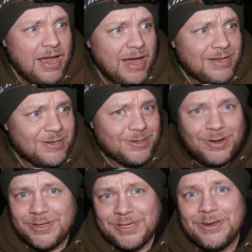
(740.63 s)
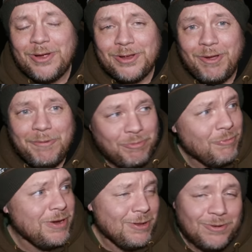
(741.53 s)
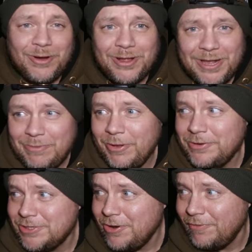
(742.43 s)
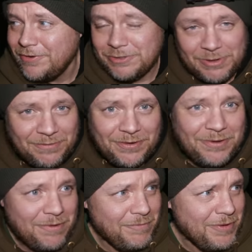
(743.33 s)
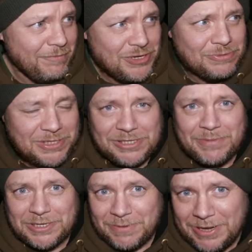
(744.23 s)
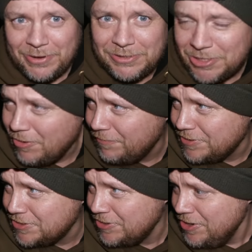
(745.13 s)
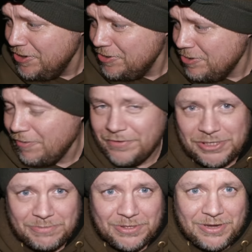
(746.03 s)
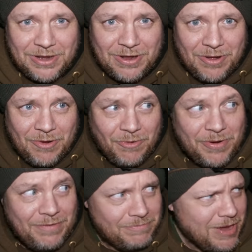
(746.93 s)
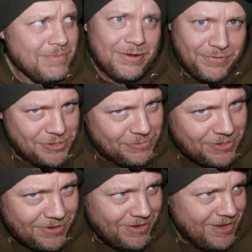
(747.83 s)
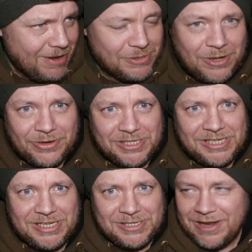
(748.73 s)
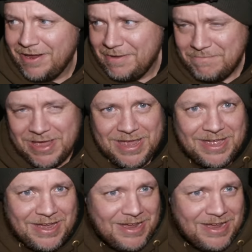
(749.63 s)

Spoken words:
And so I tell you, I probably look like anyone who's not a fisherman. I don't think fishermen so much, but anyone who's not a fisherman, or even maybe a fisherman, comes along and sees me,